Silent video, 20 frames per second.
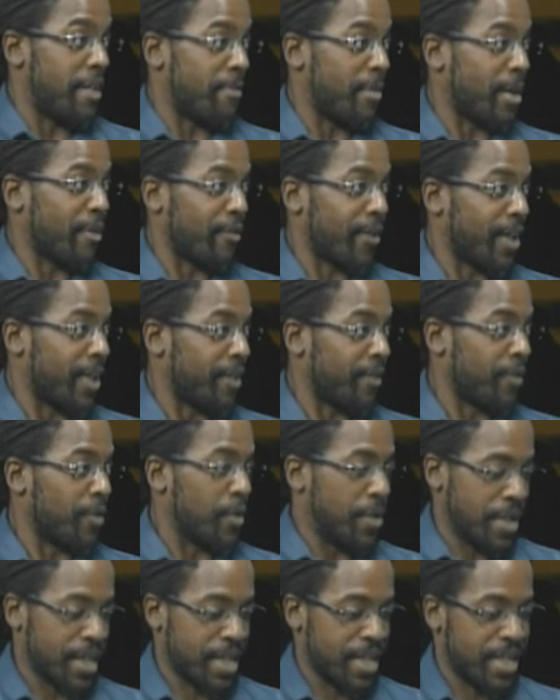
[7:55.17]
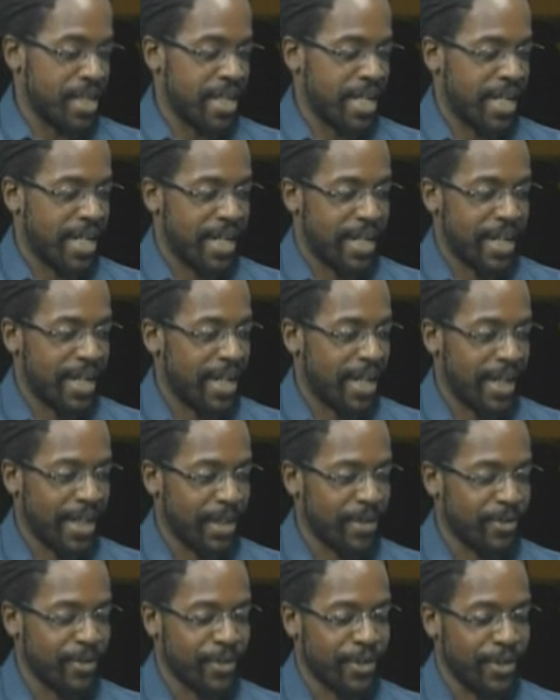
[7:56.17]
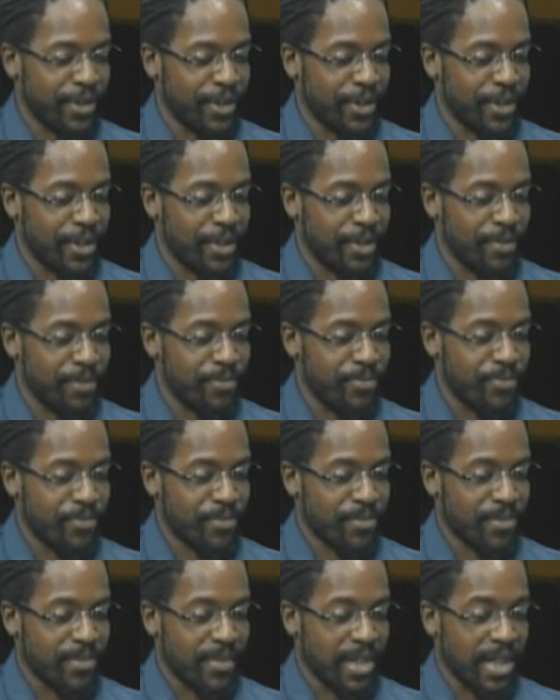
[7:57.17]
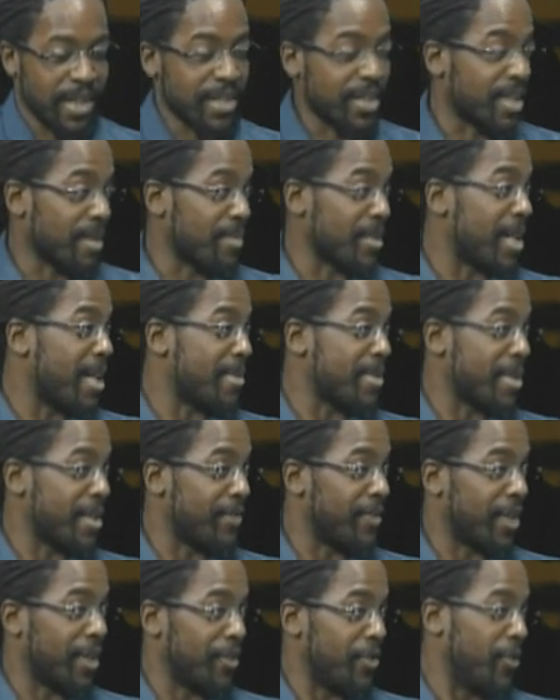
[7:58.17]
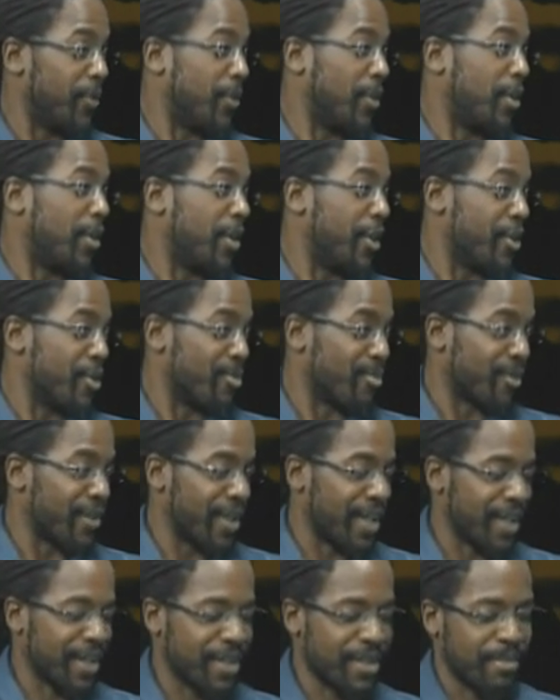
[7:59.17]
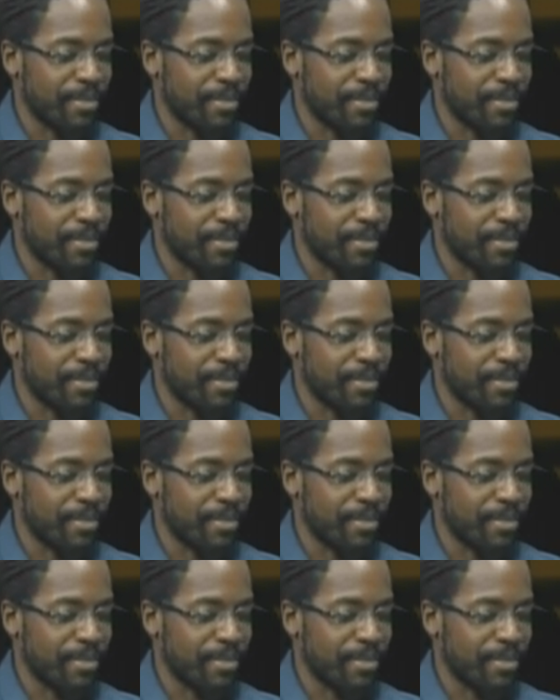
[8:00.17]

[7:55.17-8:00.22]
of my writing, of course, gets done at night, or sometimes even I'll do it on lunch breaks.